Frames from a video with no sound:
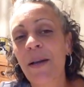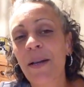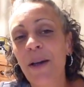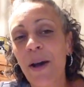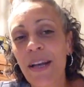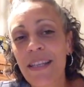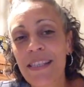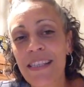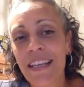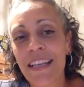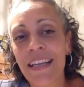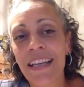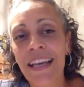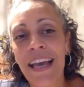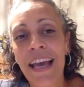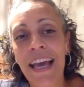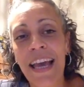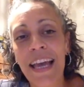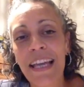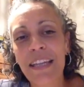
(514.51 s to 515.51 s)
guys that
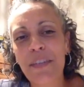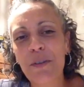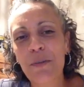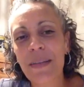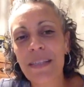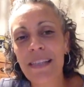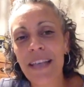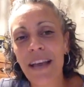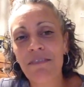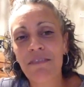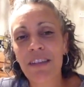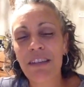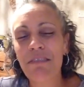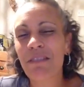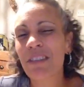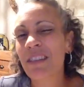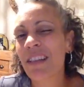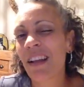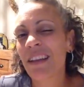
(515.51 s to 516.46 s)
he'd always have either